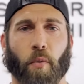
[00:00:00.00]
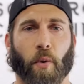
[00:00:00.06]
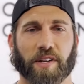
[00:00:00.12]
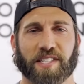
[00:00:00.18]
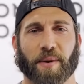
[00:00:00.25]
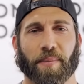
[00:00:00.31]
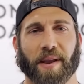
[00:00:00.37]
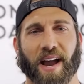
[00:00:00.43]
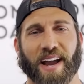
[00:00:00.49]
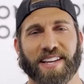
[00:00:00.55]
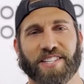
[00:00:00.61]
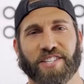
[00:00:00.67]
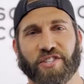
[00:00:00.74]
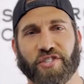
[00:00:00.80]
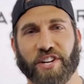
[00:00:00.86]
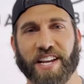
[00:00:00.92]
What's up
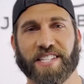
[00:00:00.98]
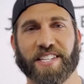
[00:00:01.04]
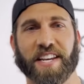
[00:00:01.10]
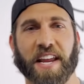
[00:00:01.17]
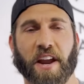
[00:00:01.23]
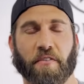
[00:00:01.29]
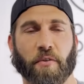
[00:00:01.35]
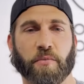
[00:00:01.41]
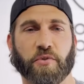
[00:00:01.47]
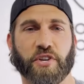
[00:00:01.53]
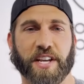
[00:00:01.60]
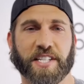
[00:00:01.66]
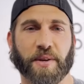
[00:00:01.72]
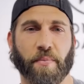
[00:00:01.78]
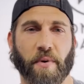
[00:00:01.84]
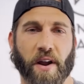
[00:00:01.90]
guys, Jason here from
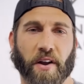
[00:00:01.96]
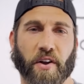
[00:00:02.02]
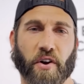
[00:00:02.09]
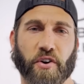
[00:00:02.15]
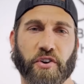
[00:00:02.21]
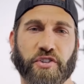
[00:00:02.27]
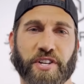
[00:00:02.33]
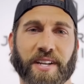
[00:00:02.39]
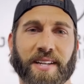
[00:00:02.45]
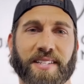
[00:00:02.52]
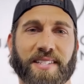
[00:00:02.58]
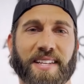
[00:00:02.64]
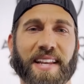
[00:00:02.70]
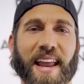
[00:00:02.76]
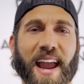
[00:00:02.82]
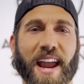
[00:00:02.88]
Jason Brown Coaching.
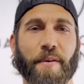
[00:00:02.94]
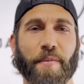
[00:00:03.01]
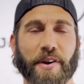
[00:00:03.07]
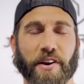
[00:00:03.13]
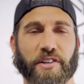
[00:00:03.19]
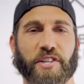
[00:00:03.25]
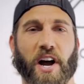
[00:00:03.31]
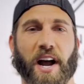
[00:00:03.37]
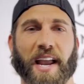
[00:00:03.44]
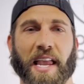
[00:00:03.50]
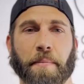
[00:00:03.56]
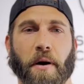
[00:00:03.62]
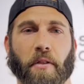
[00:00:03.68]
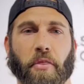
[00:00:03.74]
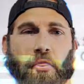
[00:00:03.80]
Today we are talking about